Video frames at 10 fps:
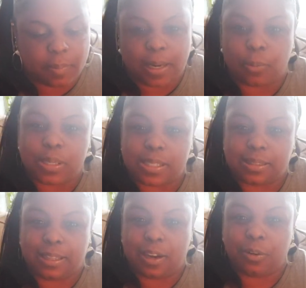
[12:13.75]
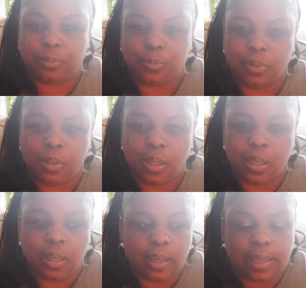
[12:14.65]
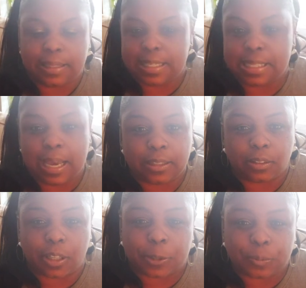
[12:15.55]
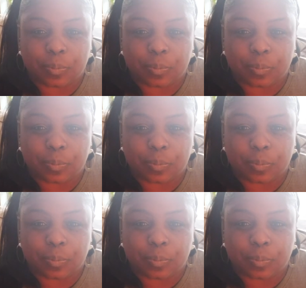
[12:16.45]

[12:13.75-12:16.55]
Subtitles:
but I wasn't there and they died alone.